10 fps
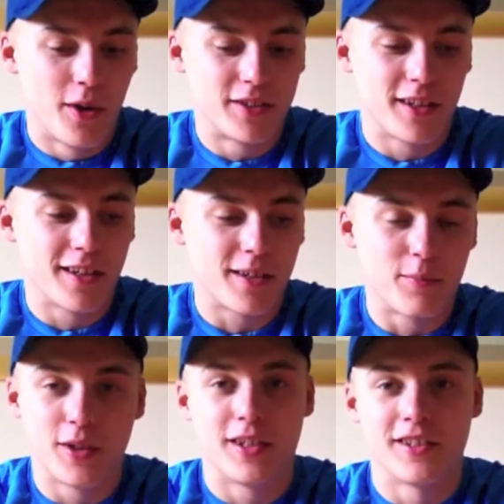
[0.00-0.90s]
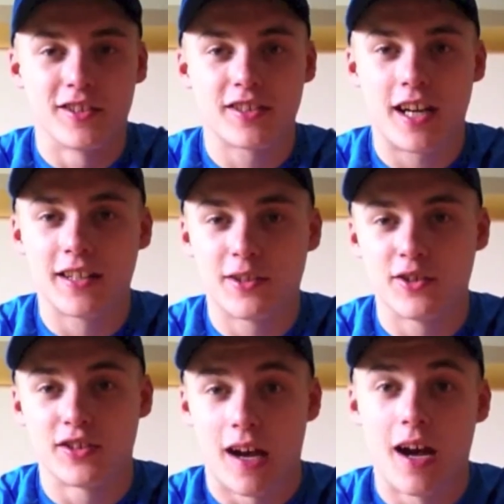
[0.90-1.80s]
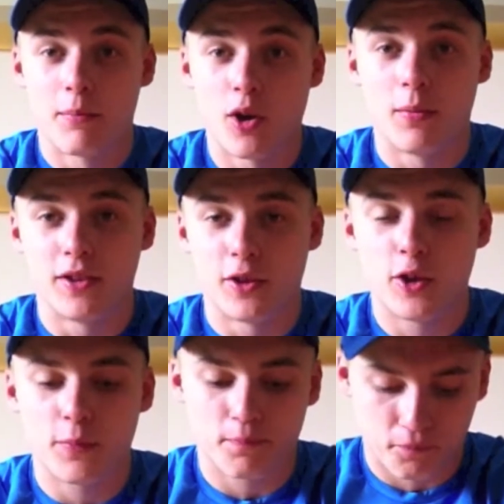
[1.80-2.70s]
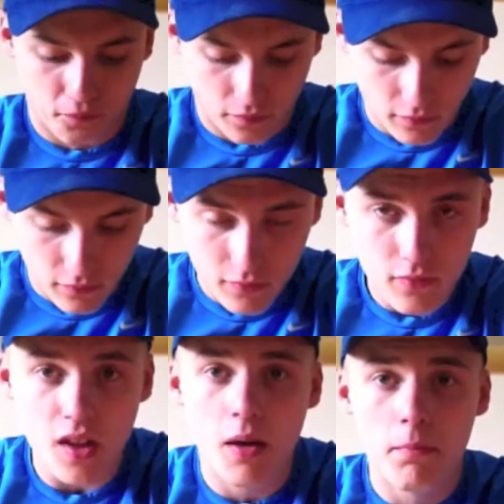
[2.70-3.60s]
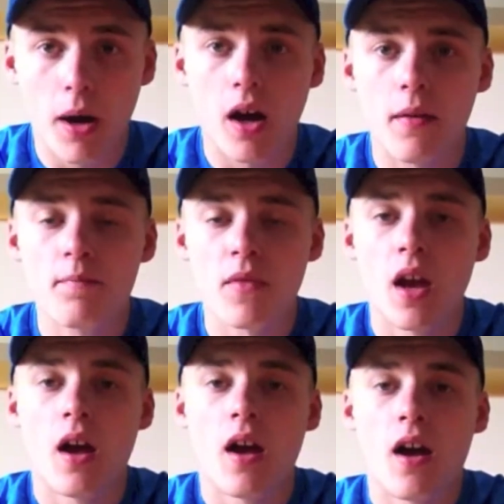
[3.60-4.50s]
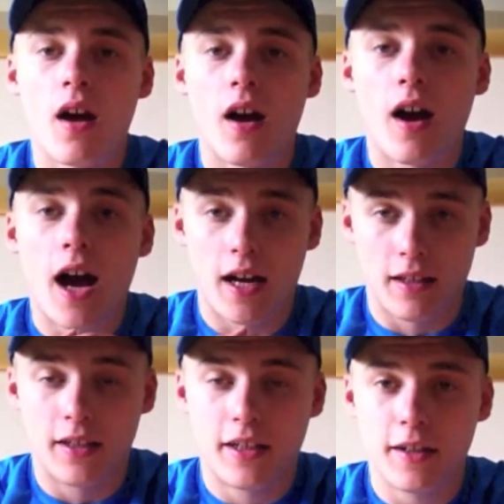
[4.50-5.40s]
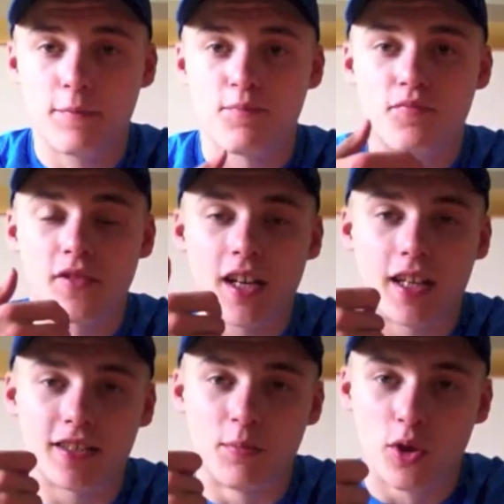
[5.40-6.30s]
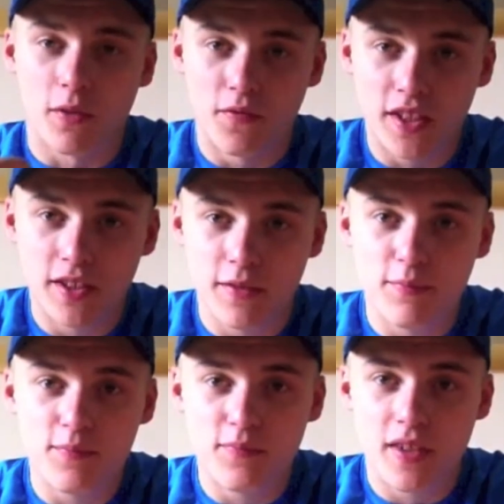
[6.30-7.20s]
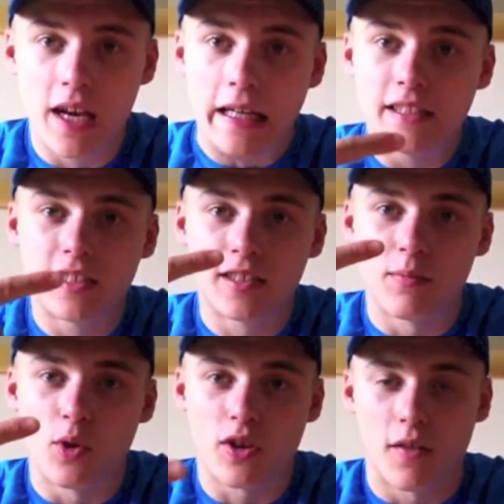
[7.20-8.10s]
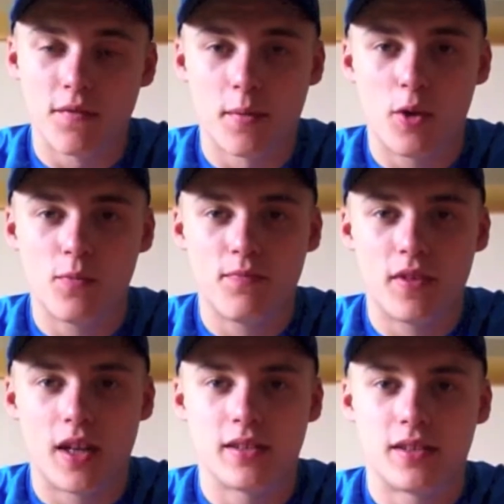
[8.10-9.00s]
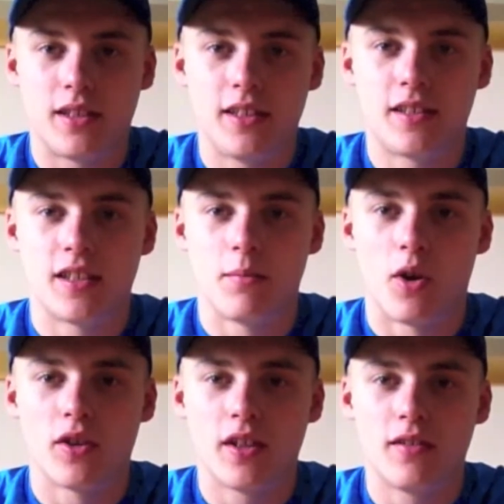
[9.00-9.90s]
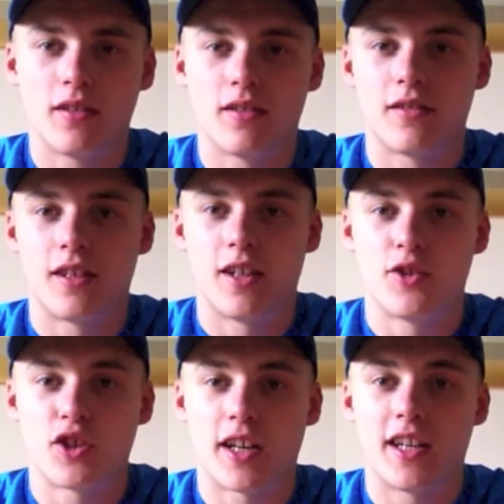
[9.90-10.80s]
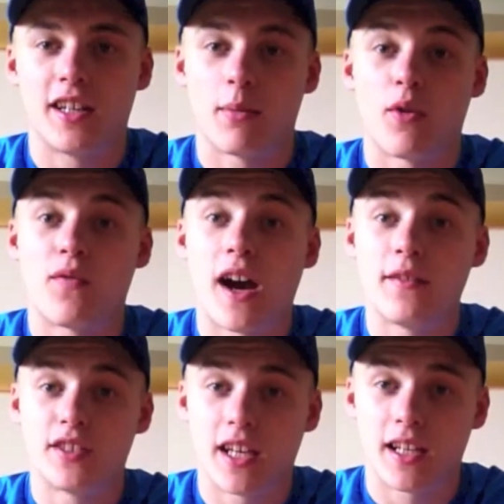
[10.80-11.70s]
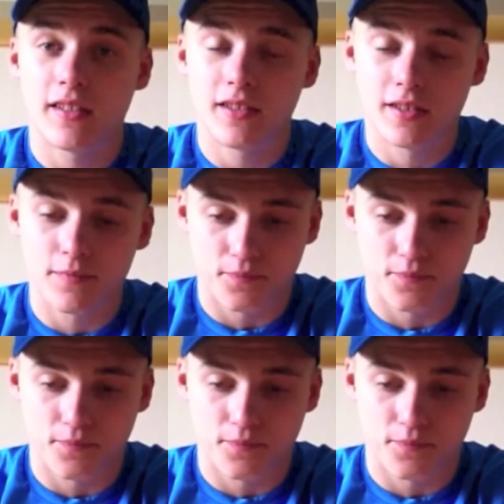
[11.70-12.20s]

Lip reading: which I completely understand because I probably do. But I like it. It's more convenient, it's more comfortable, it's easy in the morning to dry your hair in about 5 seconds,